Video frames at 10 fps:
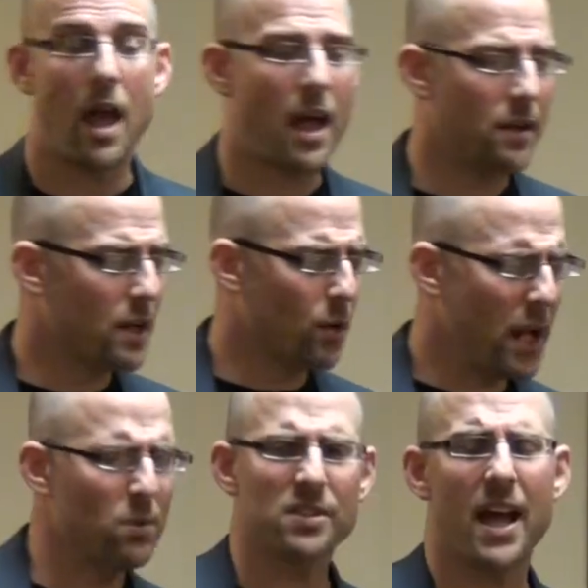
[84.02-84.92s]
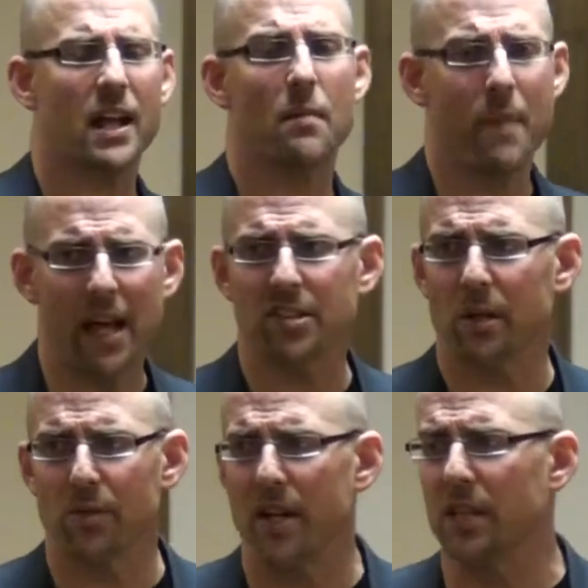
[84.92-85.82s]
And, he was getting
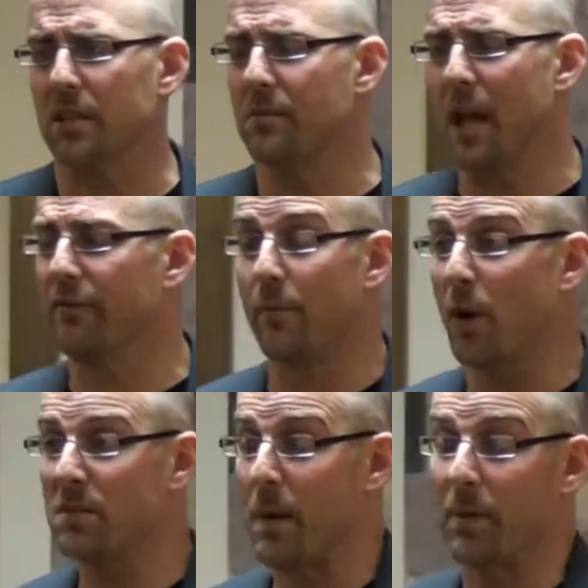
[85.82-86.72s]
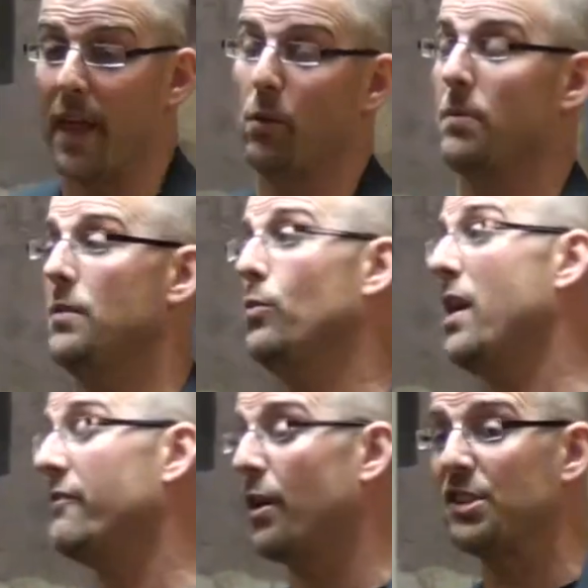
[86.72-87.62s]
amazing results. And for most people, they would have
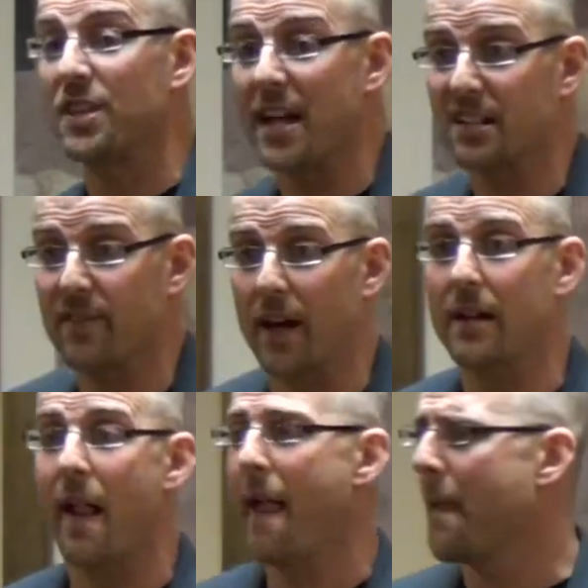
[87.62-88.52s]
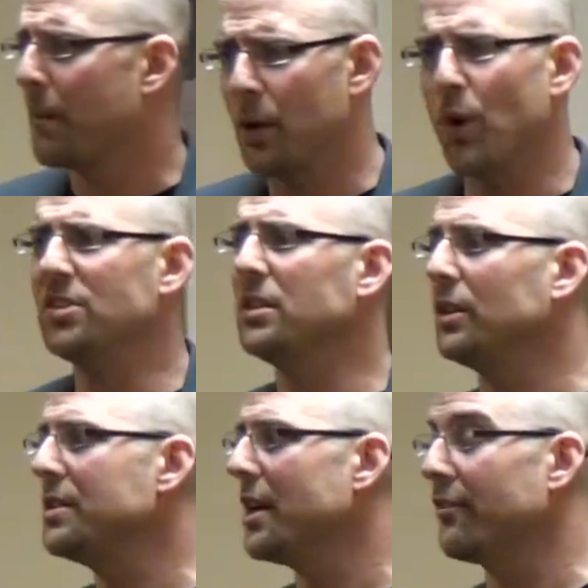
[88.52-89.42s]
been very satisfied, but it wasn't
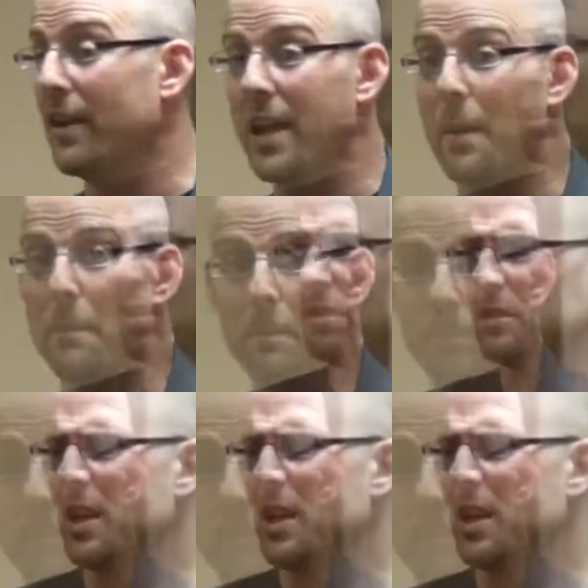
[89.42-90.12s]
good enough for him.